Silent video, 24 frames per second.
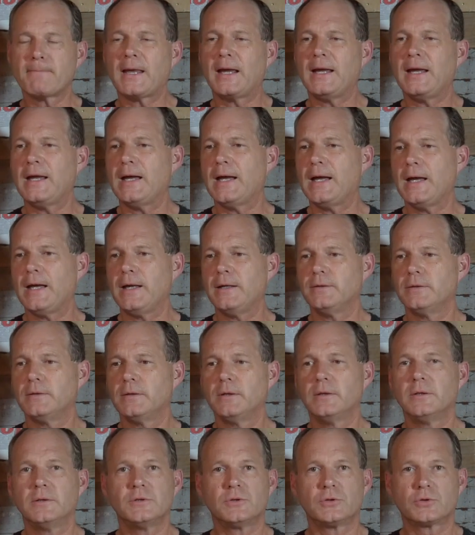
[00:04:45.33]
and
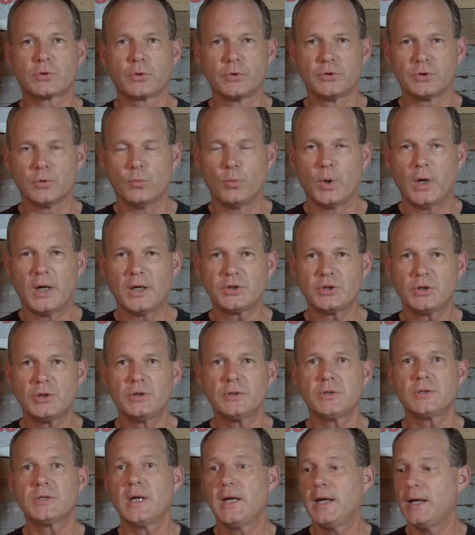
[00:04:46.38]
screws and
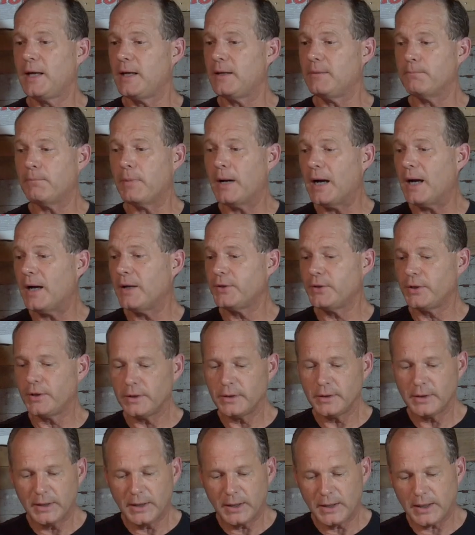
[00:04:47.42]
washers and
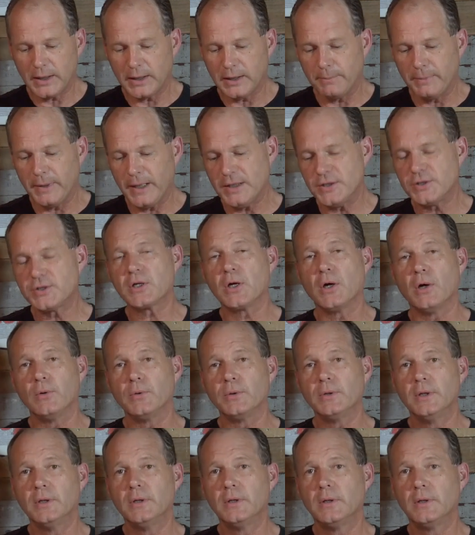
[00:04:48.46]
bonder and a base
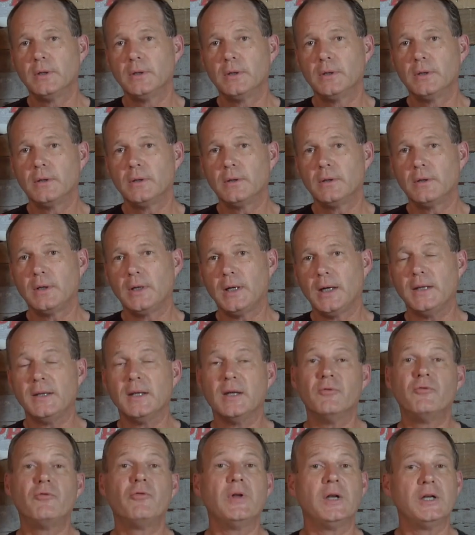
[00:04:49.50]
coat and
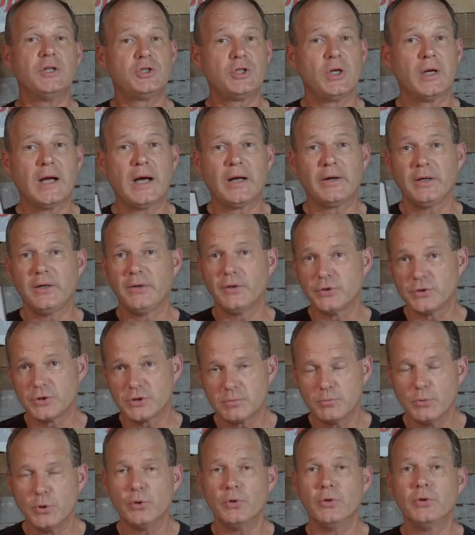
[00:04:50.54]
then finish it out either
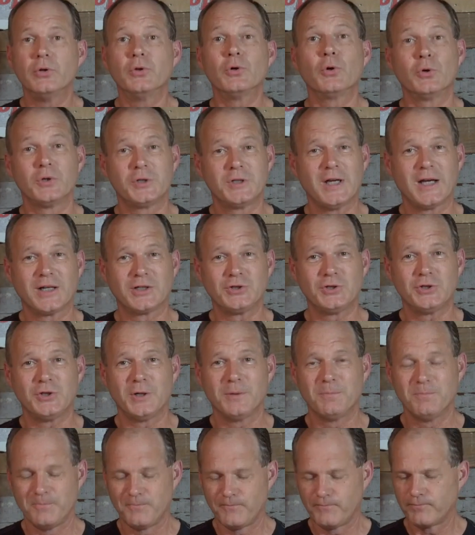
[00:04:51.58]
smooth or
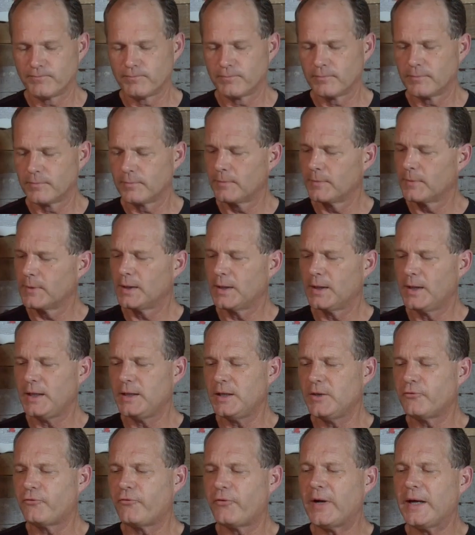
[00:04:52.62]
texture. And
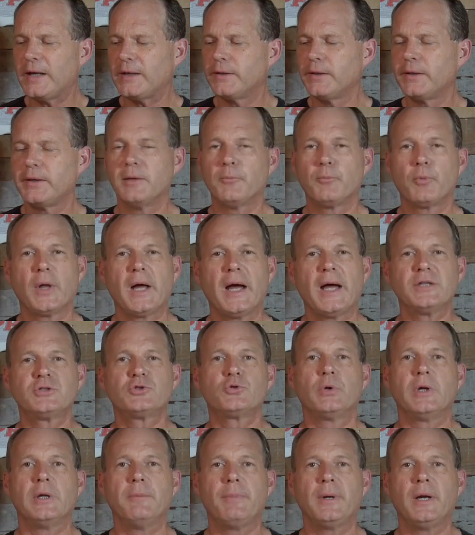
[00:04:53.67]
then finally, the
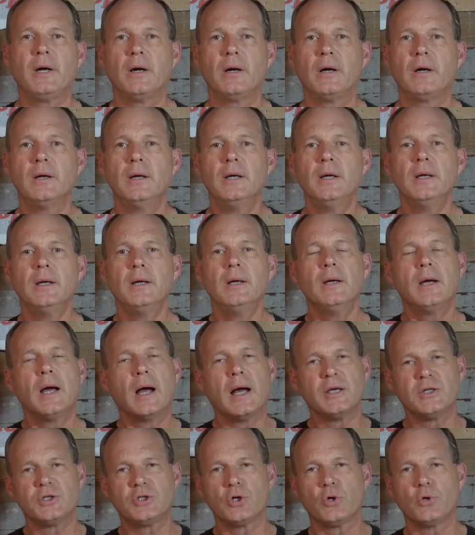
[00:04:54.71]
plaster repair,
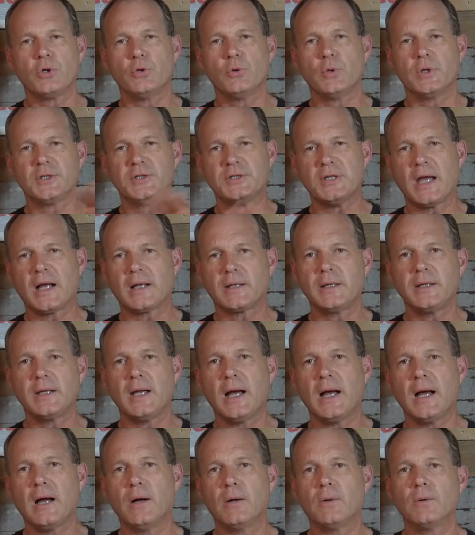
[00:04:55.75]
I show you exactly
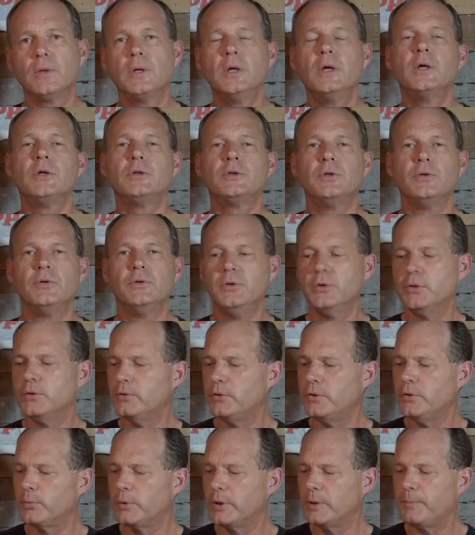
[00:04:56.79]
how to do
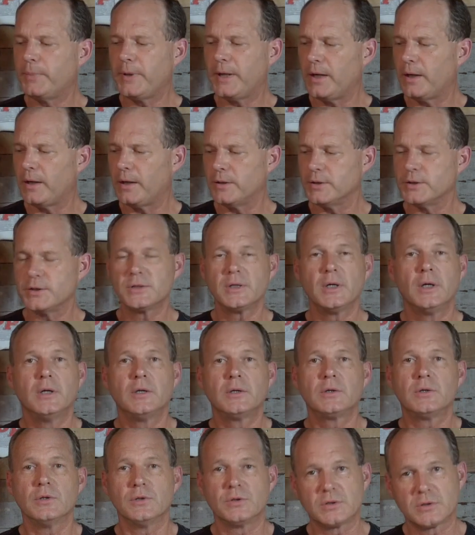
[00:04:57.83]
the repairs
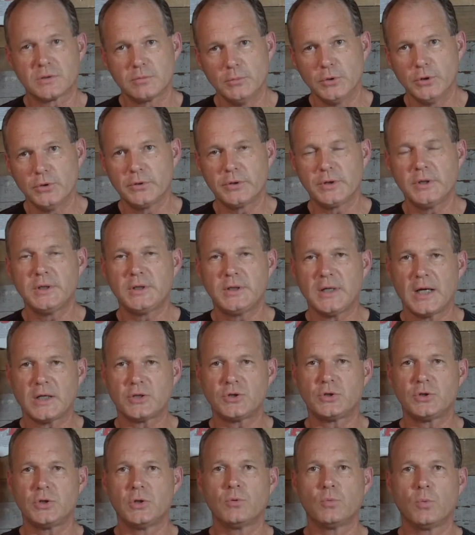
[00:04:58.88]
to smooth and
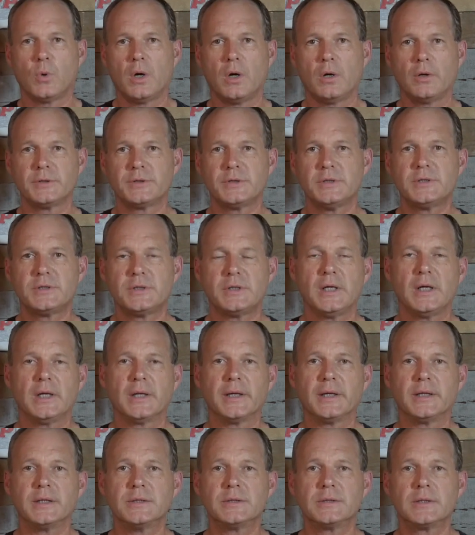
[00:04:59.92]
textured walls and
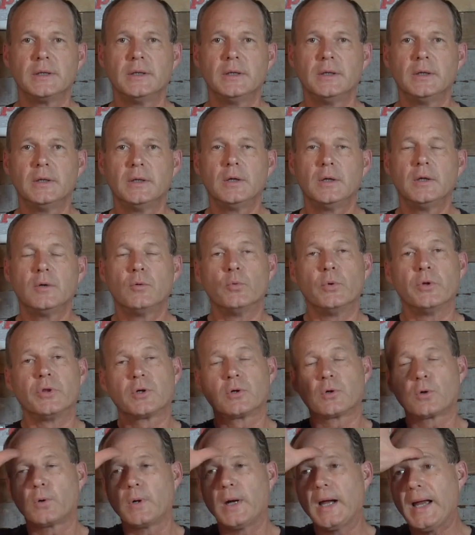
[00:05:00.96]
ceilings
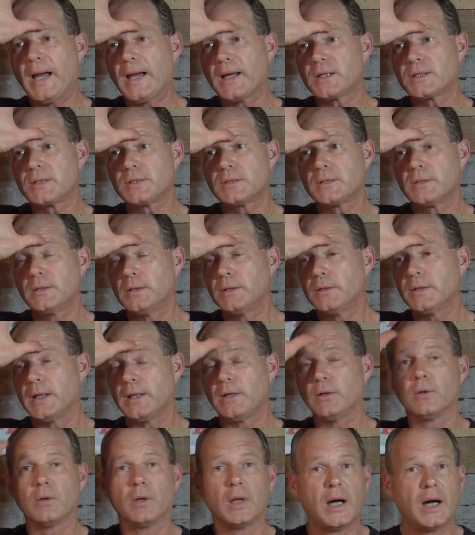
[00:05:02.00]
with cracks that
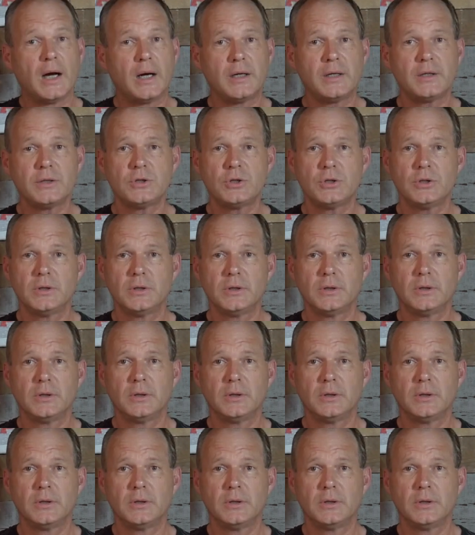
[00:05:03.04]
are large